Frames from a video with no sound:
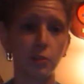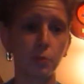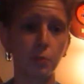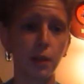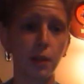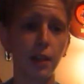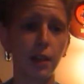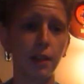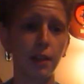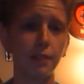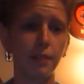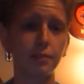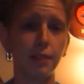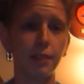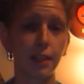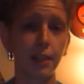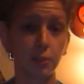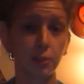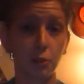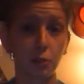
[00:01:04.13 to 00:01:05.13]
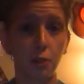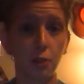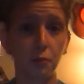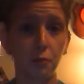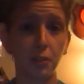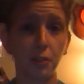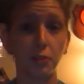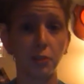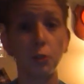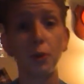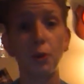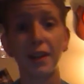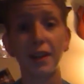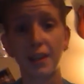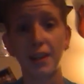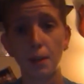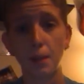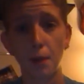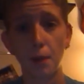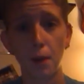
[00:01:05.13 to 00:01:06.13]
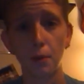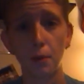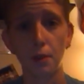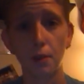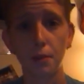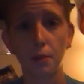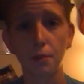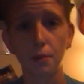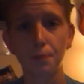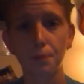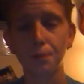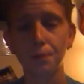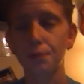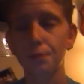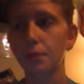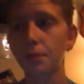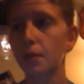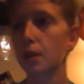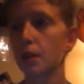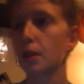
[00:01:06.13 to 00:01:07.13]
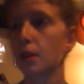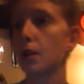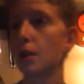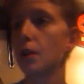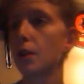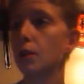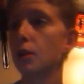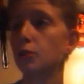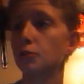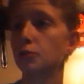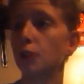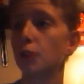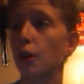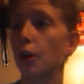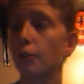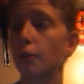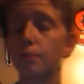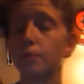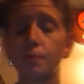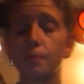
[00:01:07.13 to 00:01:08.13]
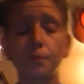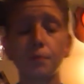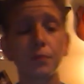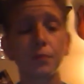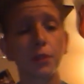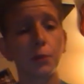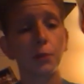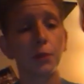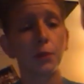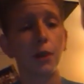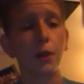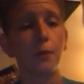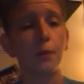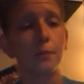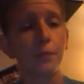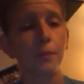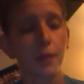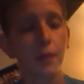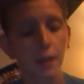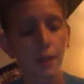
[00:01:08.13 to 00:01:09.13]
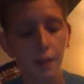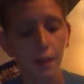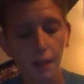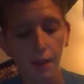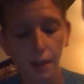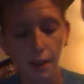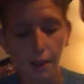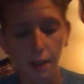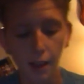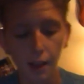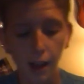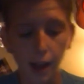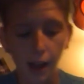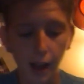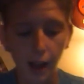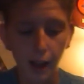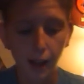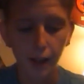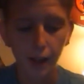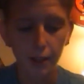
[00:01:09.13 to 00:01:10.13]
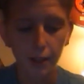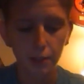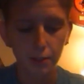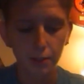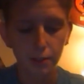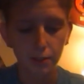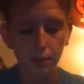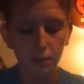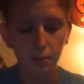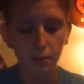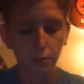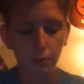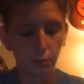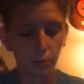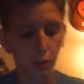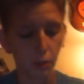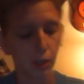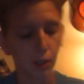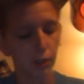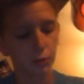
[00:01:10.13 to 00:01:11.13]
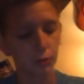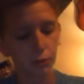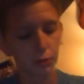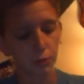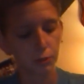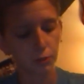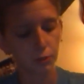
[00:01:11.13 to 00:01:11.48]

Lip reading: my ex-girlfriend's who I came out with. So, here we go. I was